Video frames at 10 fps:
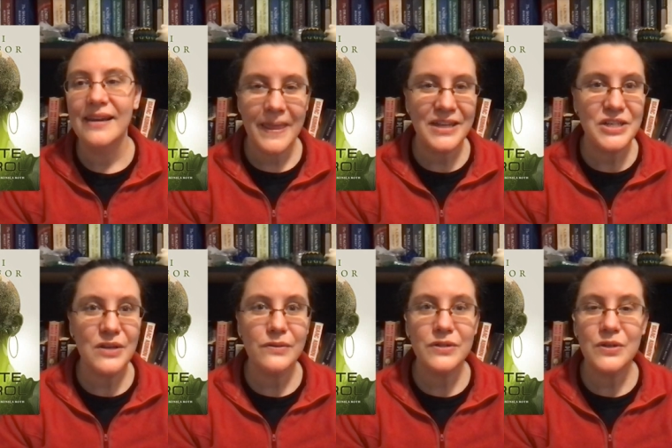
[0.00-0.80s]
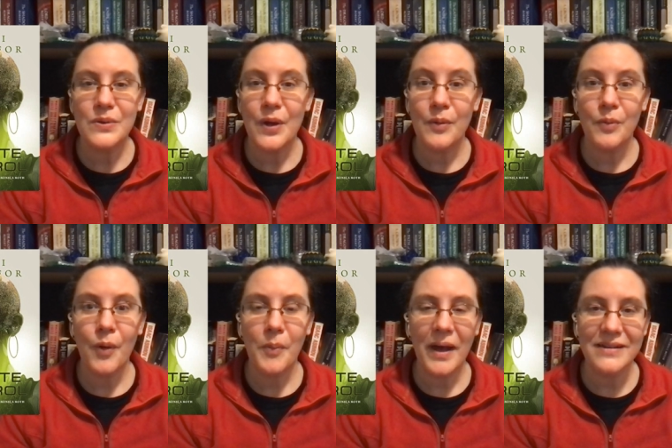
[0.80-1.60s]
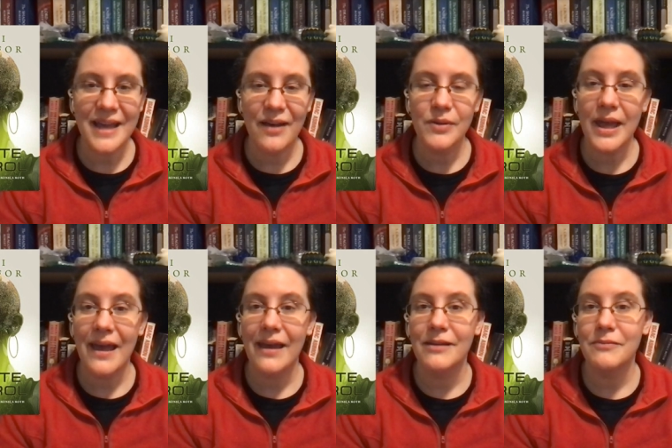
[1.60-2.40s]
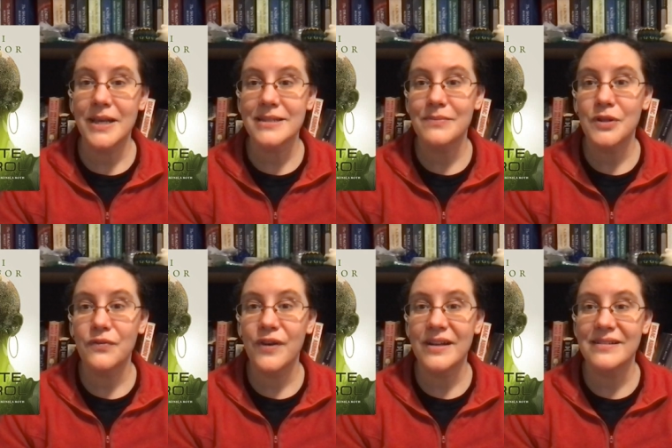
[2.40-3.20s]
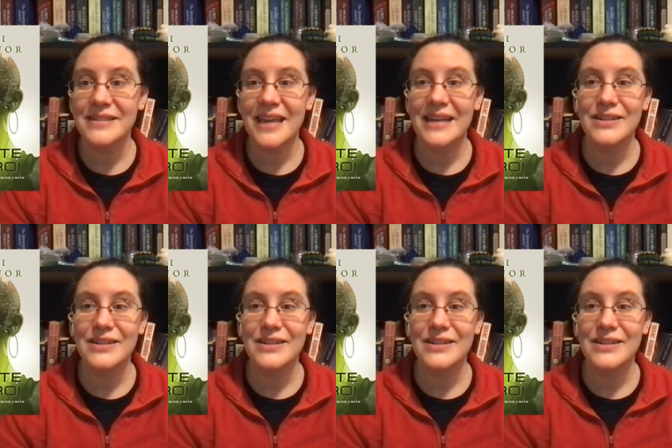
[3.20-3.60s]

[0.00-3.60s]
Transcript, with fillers: And she goes to Robot Town and makes some new friends and